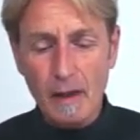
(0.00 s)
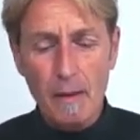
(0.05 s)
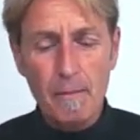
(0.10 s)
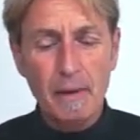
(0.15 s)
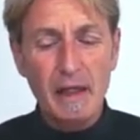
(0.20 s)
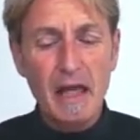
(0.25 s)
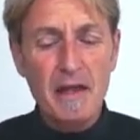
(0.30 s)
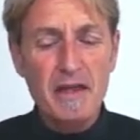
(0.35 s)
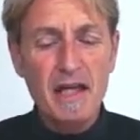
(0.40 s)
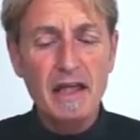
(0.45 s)

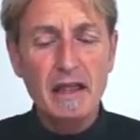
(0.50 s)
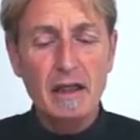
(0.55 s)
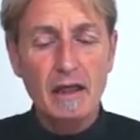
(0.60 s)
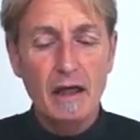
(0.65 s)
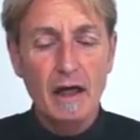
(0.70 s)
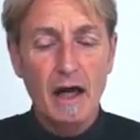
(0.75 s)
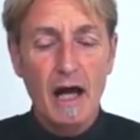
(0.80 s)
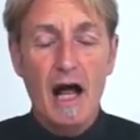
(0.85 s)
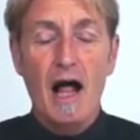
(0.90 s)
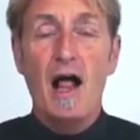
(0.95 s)
But I
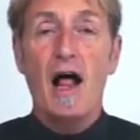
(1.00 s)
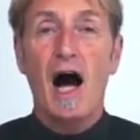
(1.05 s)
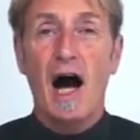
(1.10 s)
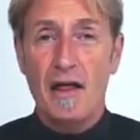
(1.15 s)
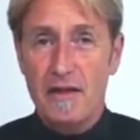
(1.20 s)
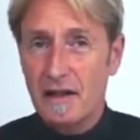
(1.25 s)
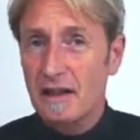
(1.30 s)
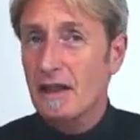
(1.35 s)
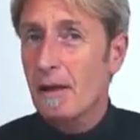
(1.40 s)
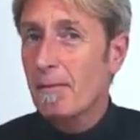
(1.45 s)
think
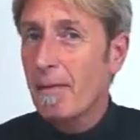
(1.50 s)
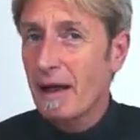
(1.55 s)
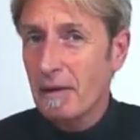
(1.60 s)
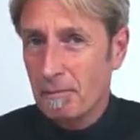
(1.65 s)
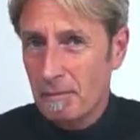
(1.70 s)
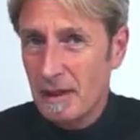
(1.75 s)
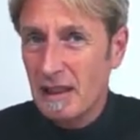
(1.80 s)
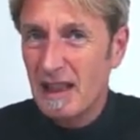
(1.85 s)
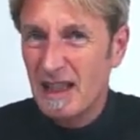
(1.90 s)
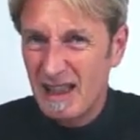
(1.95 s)
there
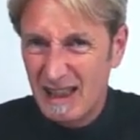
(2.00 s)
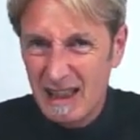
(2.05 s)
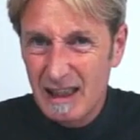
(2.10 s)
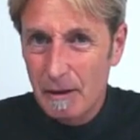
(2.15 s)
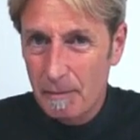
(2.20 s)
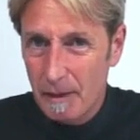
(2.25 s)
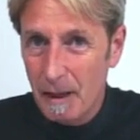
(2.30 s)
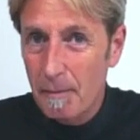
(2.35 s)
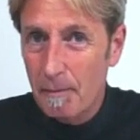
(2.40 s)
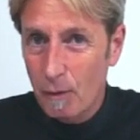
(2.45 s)
might be a
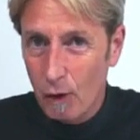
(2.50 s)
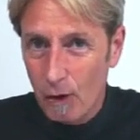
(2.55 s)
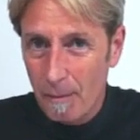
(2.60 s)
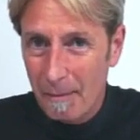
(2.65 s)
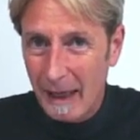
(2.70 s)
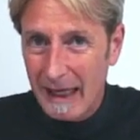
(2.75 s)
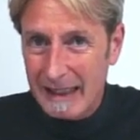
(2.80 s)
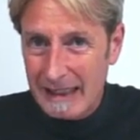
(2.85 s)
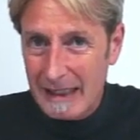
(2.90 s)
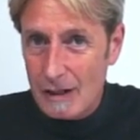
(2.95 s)
little bit more
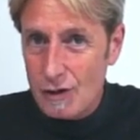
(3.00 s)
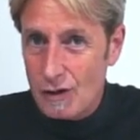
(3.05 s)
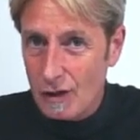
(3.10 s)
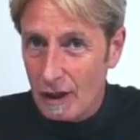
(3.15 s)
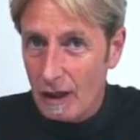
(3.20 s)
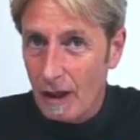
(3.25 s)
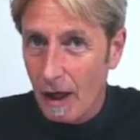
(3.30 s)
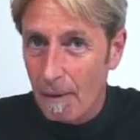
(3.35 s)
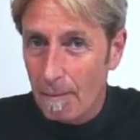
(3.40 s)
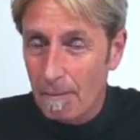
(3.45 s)
madness
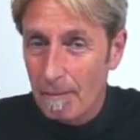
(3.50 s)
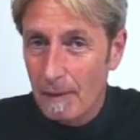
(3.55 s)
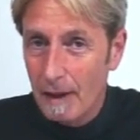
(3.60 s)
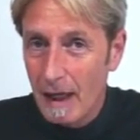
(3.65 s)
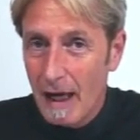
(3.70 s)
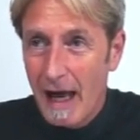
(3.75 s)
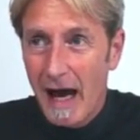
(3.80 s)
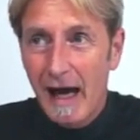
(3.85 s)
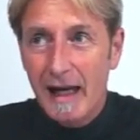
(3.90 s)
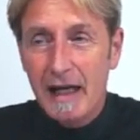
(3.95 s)
to come.
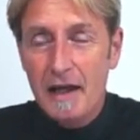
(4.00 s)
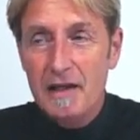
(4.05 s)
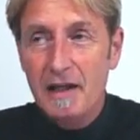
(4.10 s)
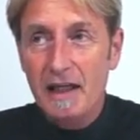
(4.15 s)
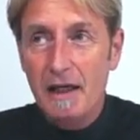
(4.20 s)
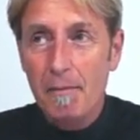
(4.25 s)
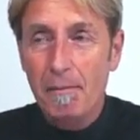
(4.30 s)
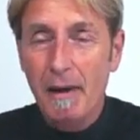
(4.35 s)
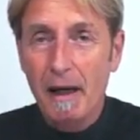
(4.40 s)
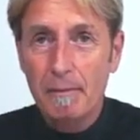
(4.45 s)
And I
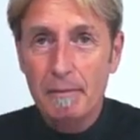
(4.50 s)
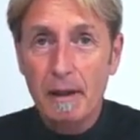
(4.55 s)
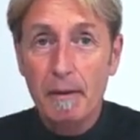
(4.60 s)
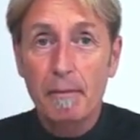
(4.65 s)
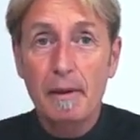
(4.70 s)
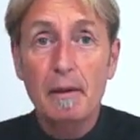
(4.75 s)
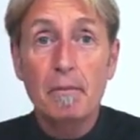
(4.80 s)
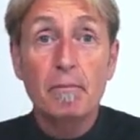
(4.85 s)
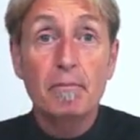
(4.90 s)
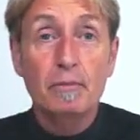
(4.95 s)
think it might be a
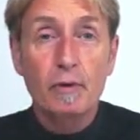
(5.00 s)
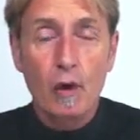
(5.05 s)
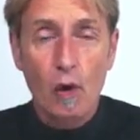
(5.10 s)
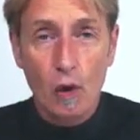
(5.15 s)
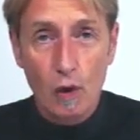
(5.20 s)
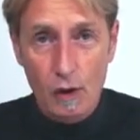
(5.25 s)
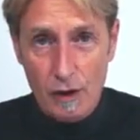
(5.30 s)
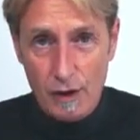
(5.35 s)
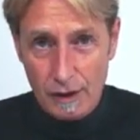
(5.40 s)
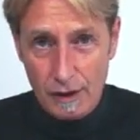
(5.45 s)
bit
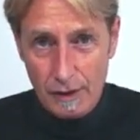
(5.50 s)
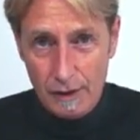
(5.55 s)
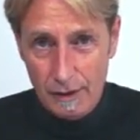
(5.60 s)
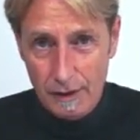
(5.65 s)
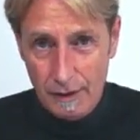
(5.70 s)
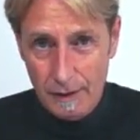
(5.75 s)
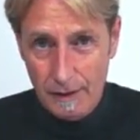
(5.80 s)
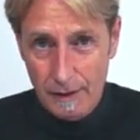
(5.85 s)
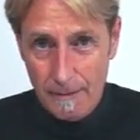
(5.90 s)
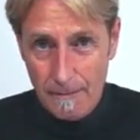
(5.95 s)
broader.
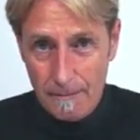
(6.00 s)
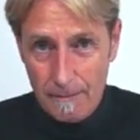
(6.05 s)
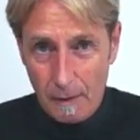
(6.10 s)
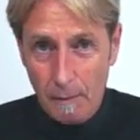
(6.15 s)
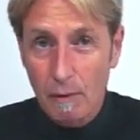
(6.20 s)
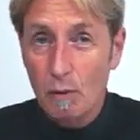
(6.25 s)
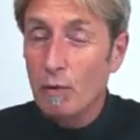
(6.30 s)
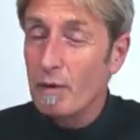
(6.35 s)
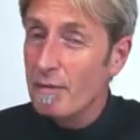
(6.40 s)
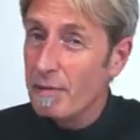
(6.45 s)
I
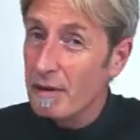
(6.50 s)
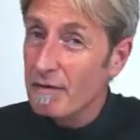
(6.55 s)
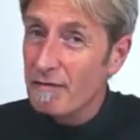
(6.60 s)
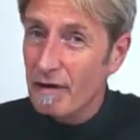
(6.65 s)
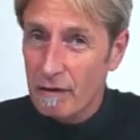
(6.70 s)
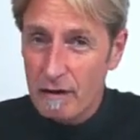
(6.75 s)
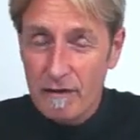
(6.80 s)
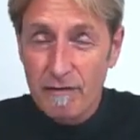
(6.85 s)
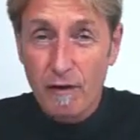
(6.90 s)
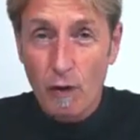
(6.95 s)
mean, we've been
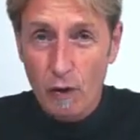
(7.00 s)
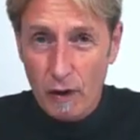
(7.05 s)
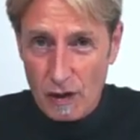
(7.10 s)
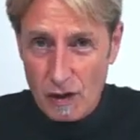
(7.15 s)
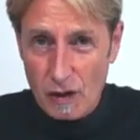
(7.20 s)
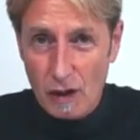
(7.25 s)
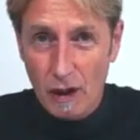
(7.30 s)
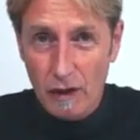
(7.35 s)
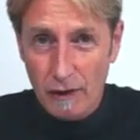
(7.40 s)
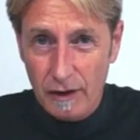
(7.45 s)
very
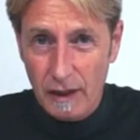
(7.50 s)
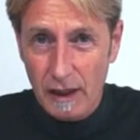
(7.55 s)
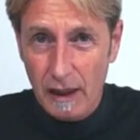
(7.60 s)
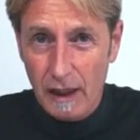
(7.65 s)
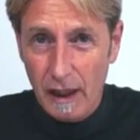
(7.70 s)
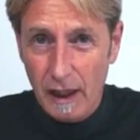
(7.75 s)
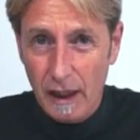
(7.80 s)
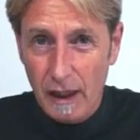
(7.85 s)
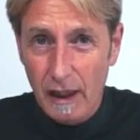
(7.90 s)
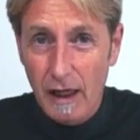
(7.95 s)
focused on the
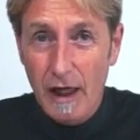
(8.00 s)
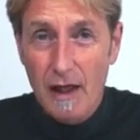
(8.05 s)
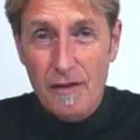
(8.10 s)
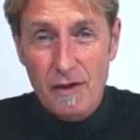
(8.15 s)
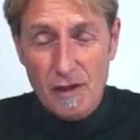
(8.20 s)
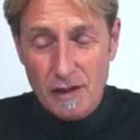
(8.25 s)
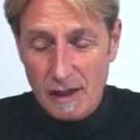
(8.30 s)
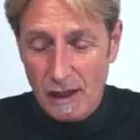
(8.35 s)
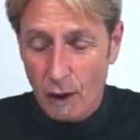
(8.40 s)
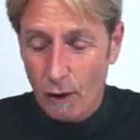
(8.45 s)

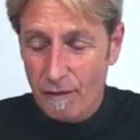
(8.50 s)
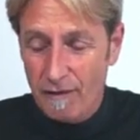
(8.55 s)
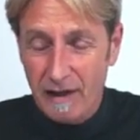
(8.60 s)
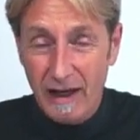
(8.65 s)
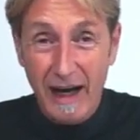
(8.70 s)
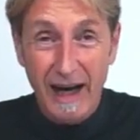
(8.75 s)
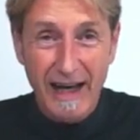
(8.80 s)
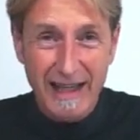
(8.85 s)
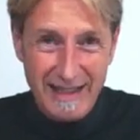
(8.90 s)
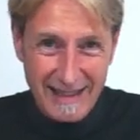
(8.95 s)

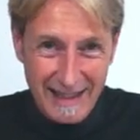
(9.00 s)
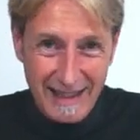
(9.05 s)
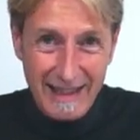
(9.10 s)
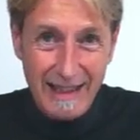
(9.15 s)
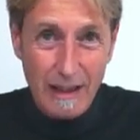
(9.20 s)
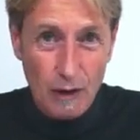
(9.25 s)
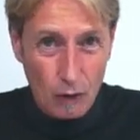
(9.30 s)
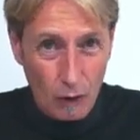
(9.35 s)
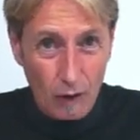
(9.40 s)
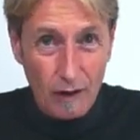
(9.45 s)

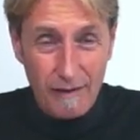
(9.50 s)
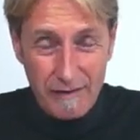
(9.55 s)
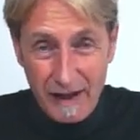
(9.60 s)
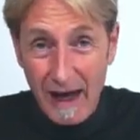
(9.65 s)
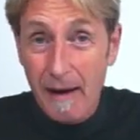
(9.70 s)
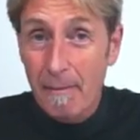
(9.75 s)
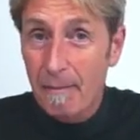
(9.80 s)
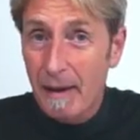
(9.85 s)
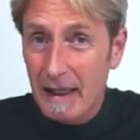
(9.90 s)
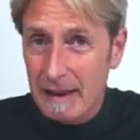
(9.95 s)
COVID and all of
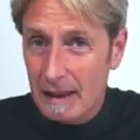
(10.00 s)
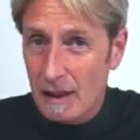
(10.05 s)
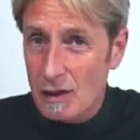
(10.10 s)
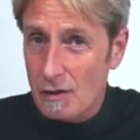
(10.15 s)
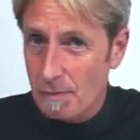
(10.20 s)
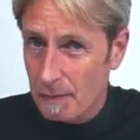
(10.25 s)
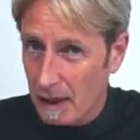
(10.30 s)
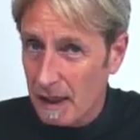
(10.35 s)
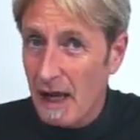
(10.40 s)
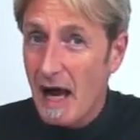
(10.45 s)
that
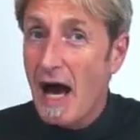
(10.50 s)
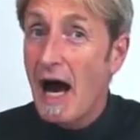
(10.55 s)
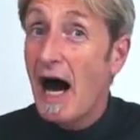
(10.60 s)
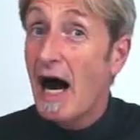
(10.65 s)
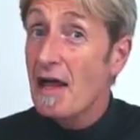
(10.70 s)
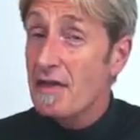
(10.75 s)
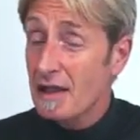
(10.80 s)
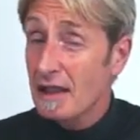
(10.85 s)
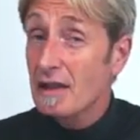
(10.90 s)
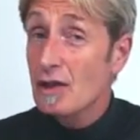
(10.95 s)
madness, but
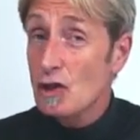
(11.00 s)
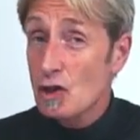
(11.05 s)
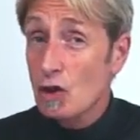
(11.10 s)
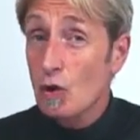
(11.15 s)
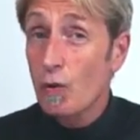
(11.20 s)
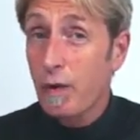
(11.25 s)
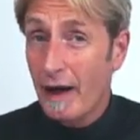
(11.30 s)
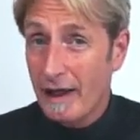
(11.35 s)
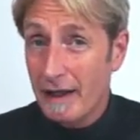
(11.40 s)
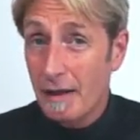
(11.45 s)
I think there's
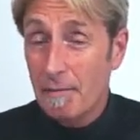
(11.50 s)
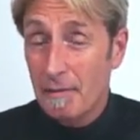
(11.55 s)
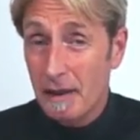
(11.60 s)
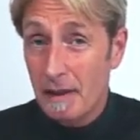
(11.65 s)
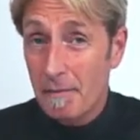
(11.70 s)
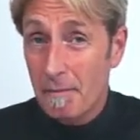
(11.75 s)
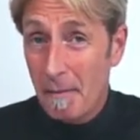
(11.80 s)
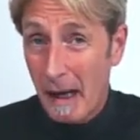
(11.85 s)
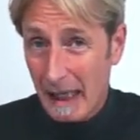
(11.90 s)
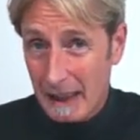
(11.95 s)
quite a bit
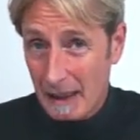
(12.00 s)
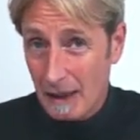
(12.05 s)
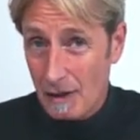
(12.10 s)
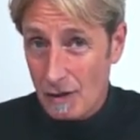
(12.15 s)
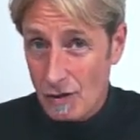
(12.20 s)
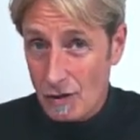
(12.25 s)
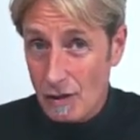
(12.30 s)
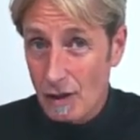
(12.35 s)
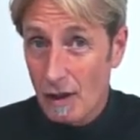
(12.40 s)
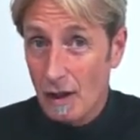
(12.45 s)
of
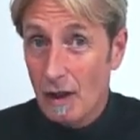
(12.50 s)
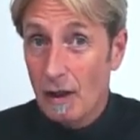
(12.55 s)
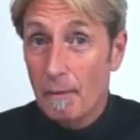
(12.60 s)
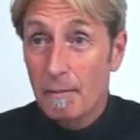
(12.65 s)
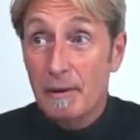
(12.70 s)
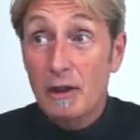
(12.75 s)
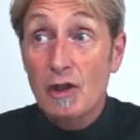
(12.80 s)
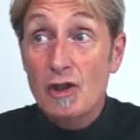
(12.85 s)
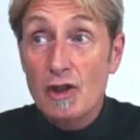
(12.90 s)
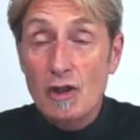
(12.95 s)
madness
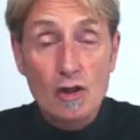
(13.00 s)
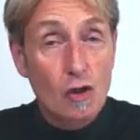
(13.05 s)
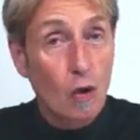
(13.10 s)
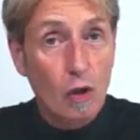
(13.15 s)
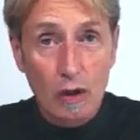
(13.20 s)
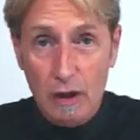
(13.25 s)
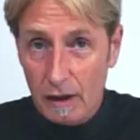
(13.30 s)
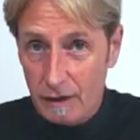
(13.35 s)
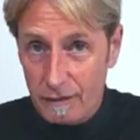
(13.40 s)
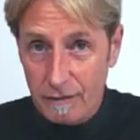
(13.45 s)
because it's
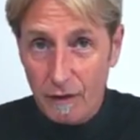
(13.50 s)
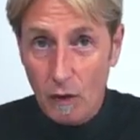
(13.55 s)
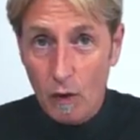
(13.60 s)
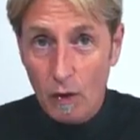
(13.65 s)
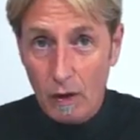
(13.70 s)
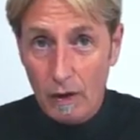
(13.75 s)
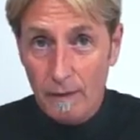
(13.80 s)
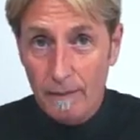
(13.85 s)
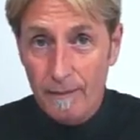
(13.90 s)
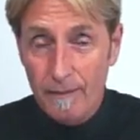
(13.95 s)
all got to
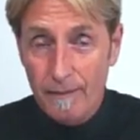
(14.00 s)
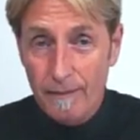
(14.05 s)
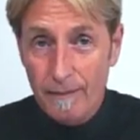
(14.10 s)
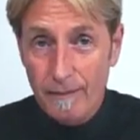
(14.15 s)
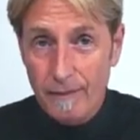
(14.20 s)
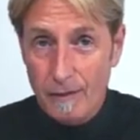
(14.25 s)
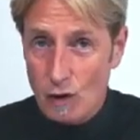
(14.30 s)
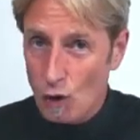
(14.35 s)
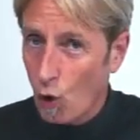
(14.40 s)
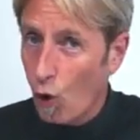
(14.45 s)
fall.
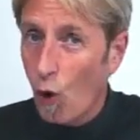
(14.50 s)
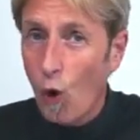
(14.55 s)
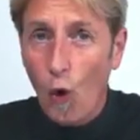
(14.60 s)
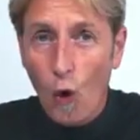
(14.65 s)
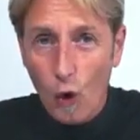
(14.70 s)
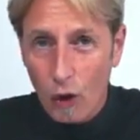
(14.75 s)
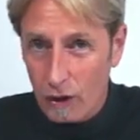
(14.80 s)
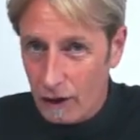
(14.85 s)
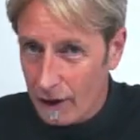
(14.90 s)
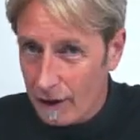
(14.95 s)
It's
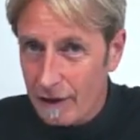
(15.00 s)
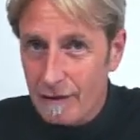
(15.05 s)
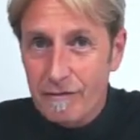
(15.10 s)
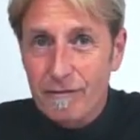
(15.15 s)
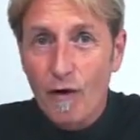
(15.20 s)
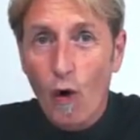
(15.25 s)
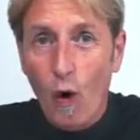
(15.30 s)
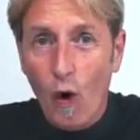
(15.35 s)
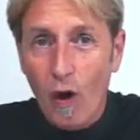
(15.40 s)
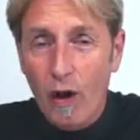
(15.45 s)
all got to
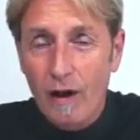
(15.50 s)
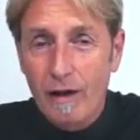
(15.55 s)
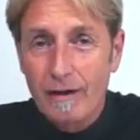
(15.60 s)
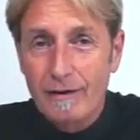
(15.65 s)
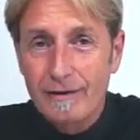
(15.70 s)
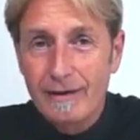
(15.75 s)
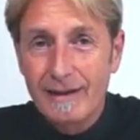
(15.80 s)
fall.